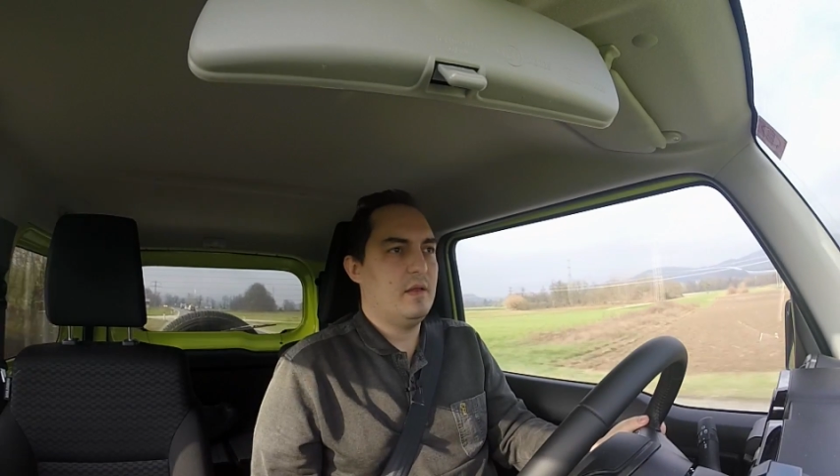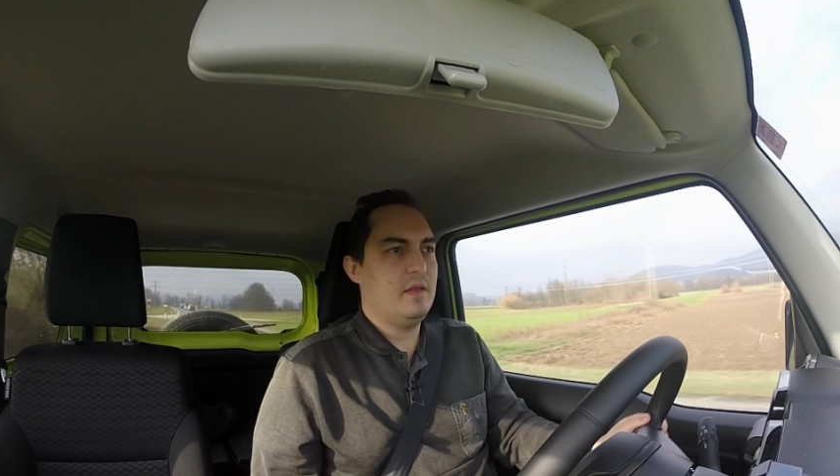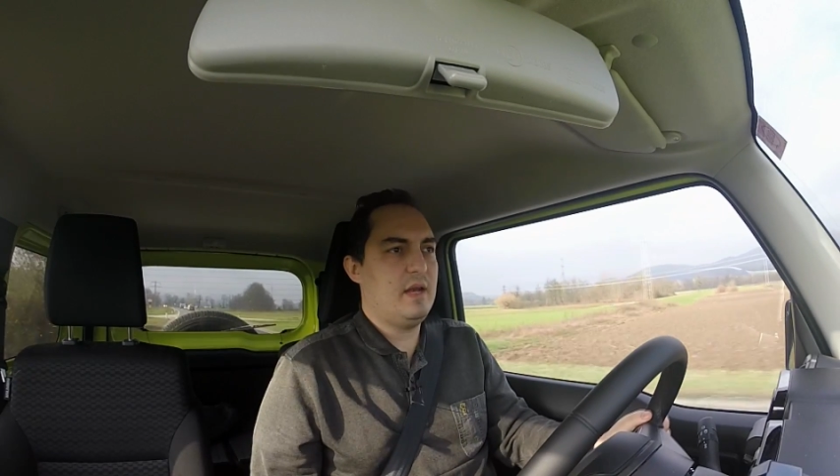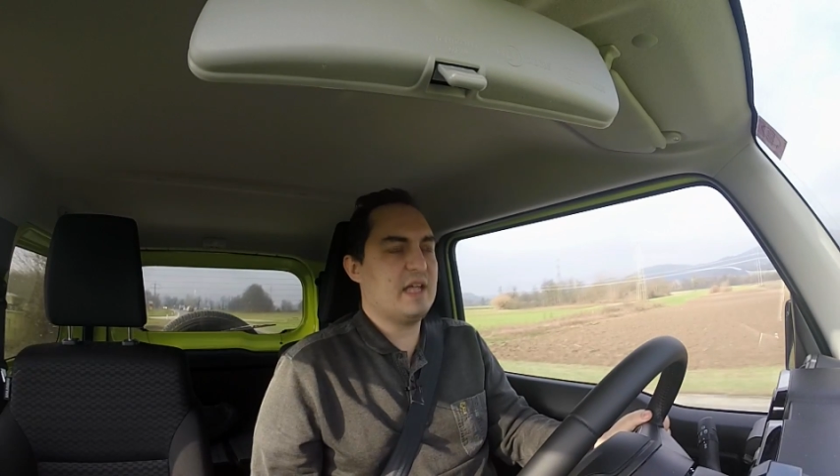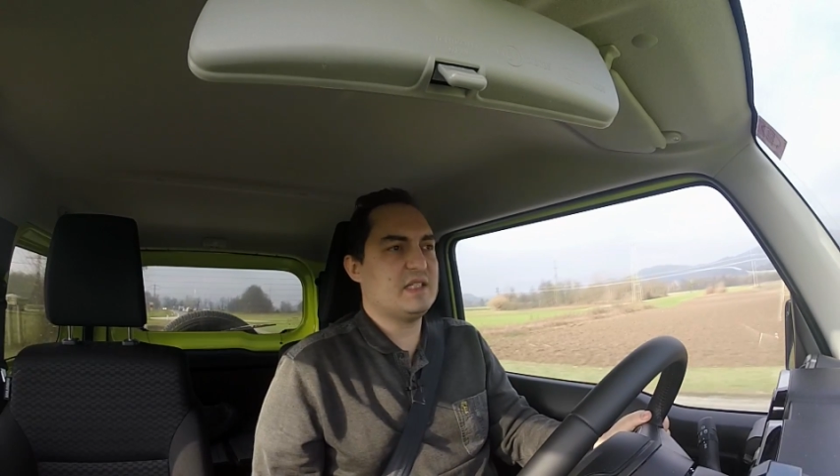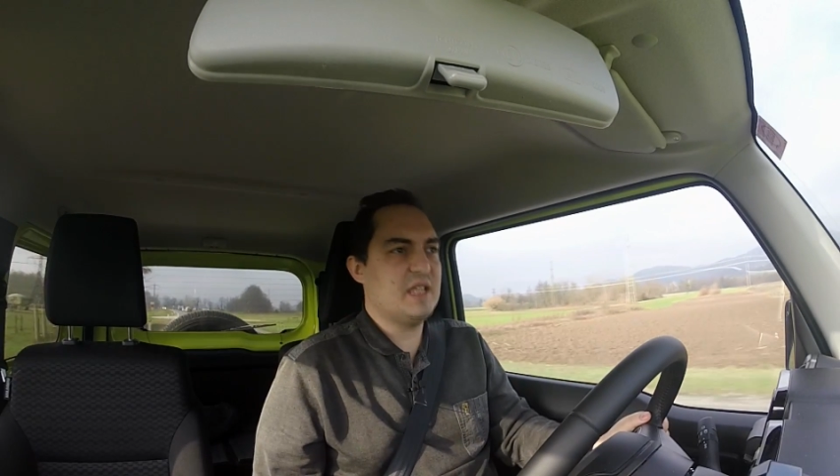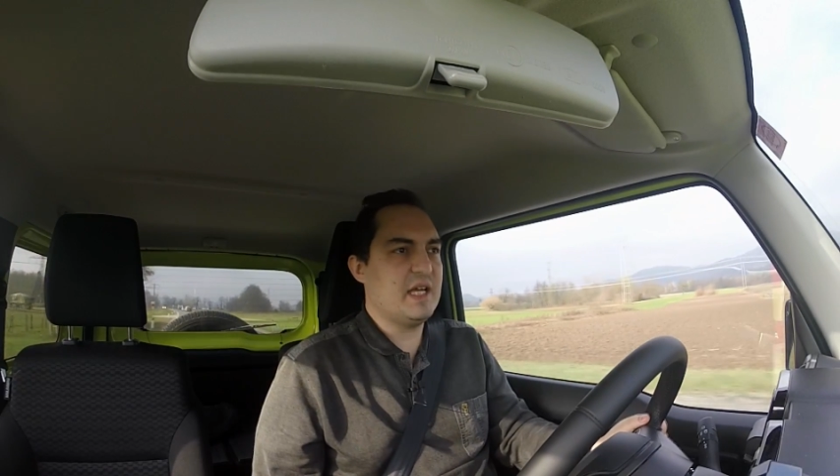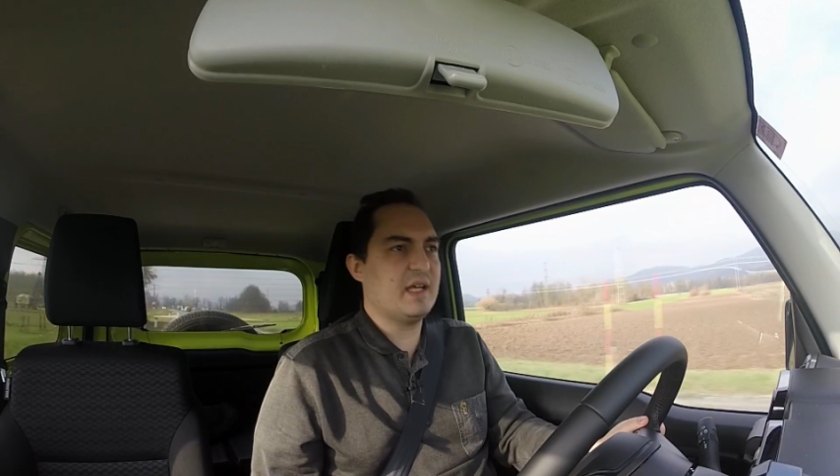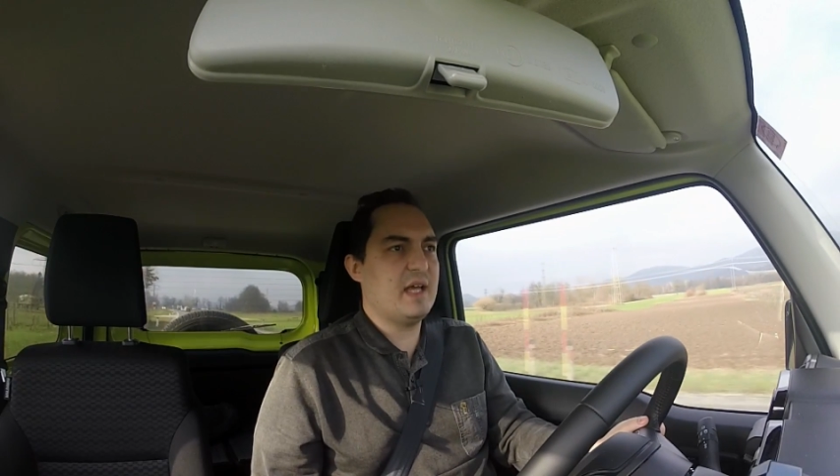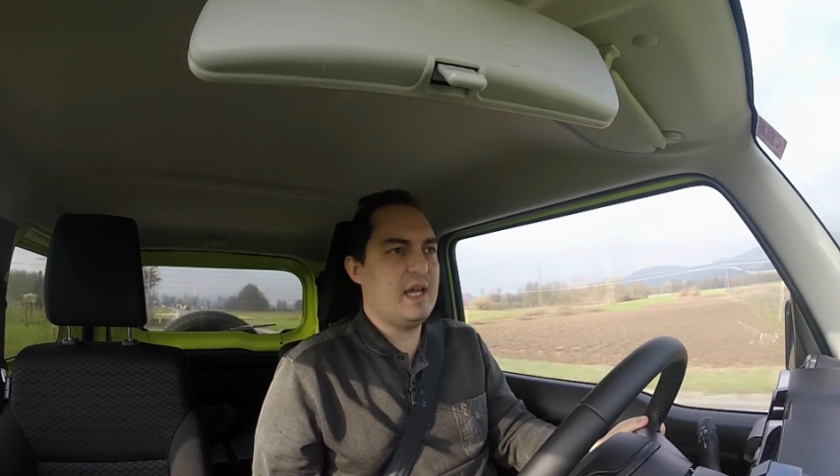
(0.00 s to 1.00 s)
the next
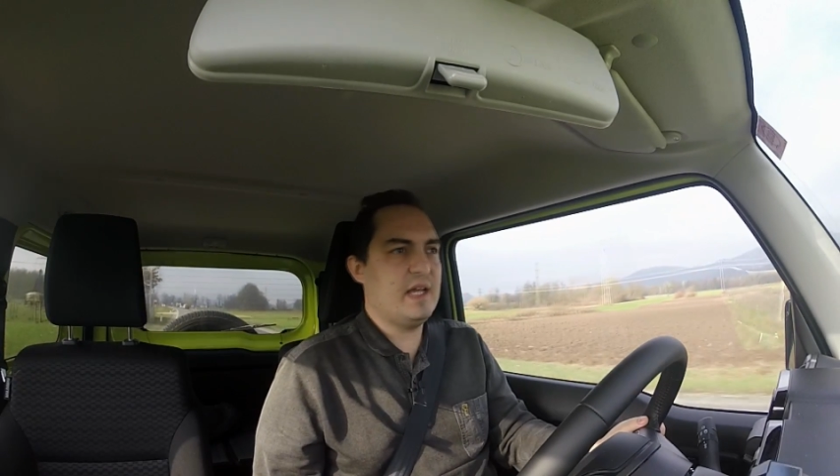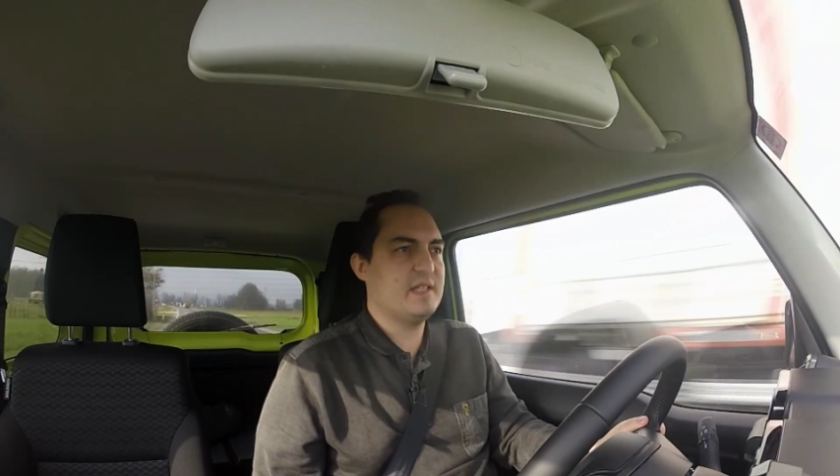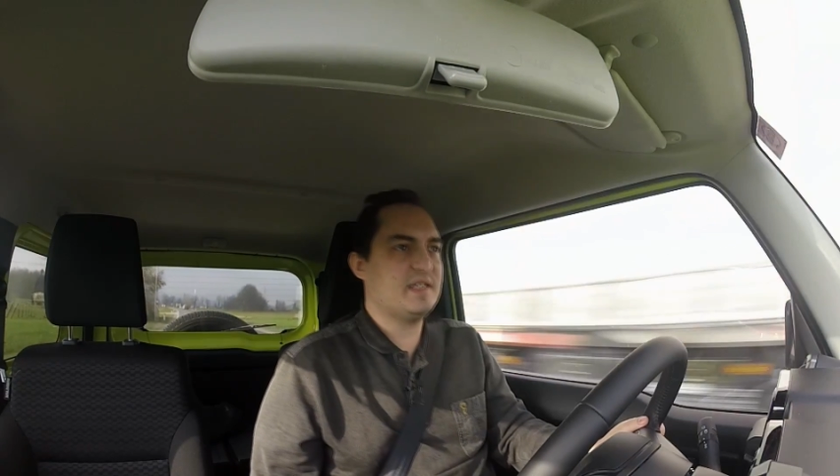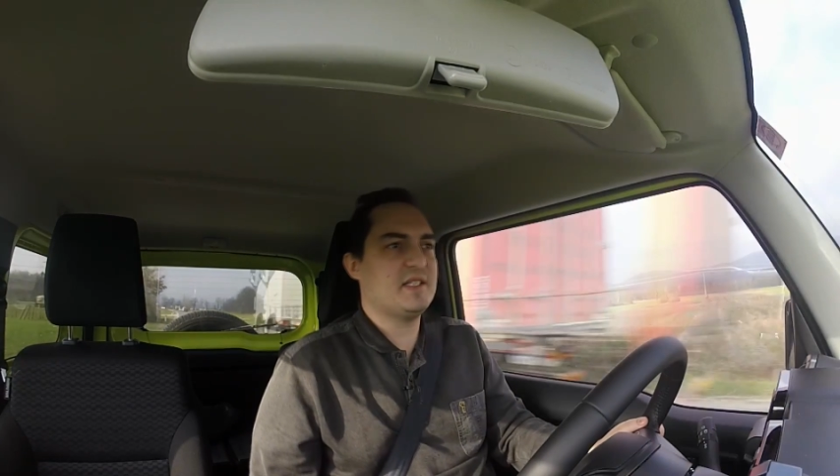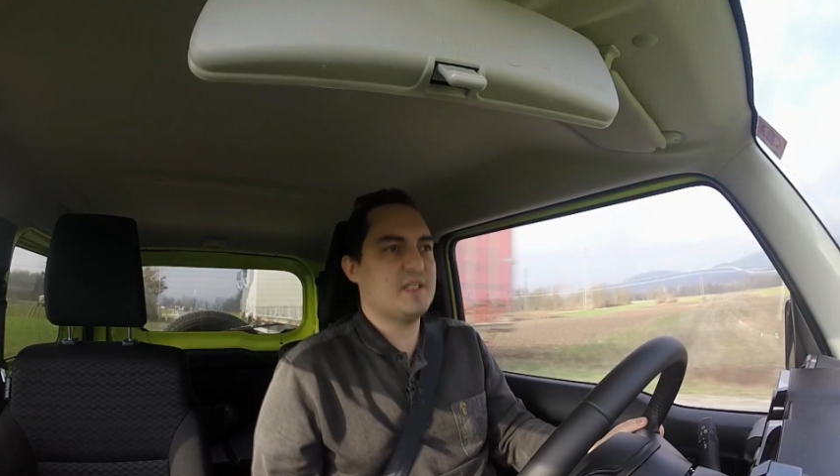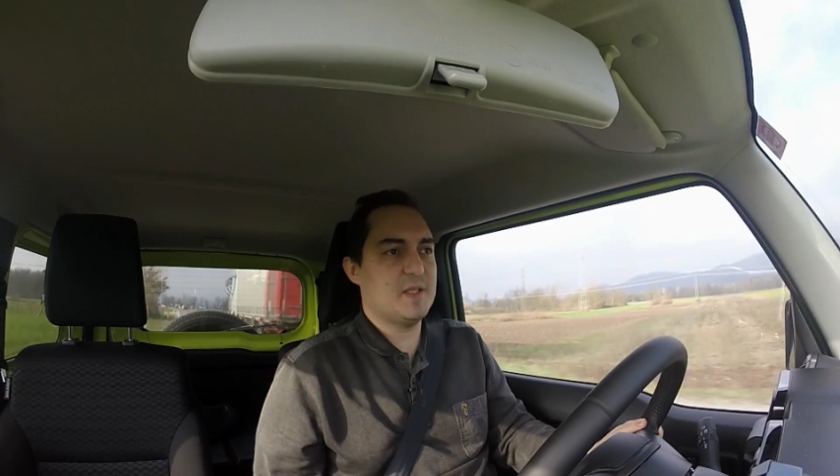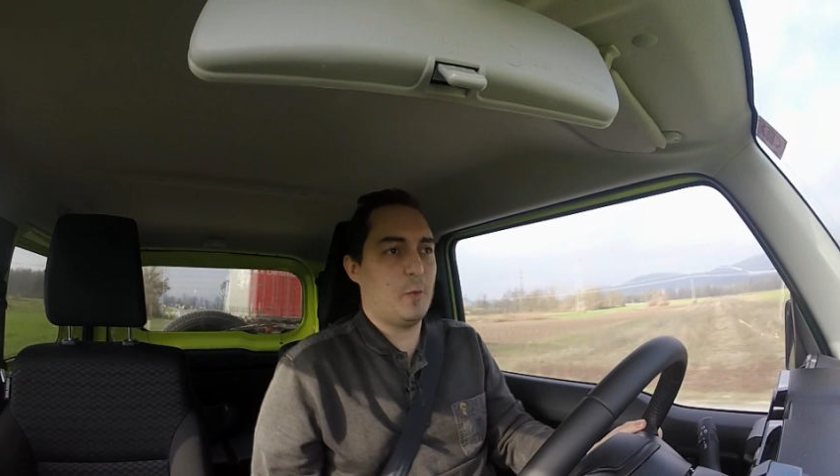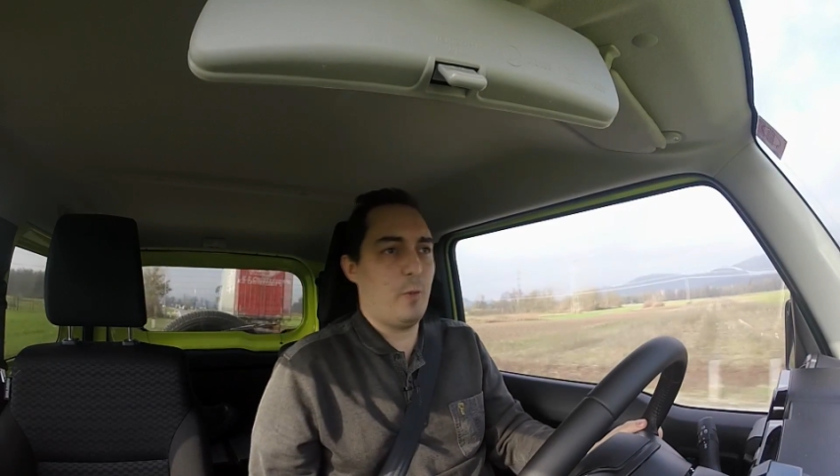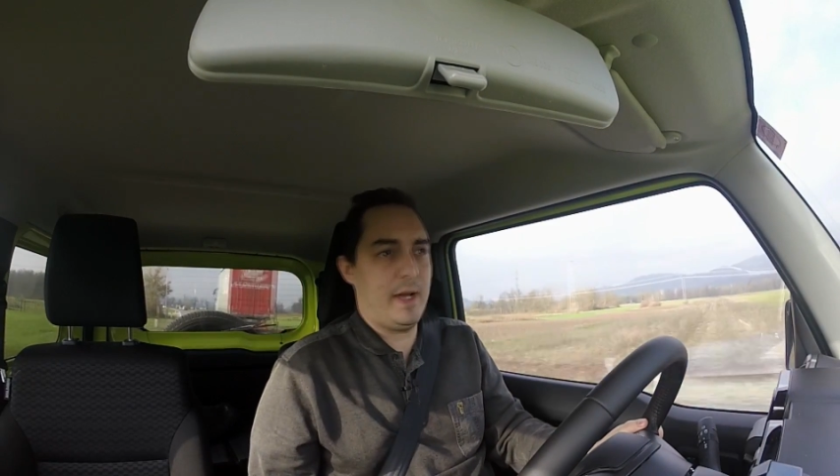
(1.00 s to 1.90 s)
thing is,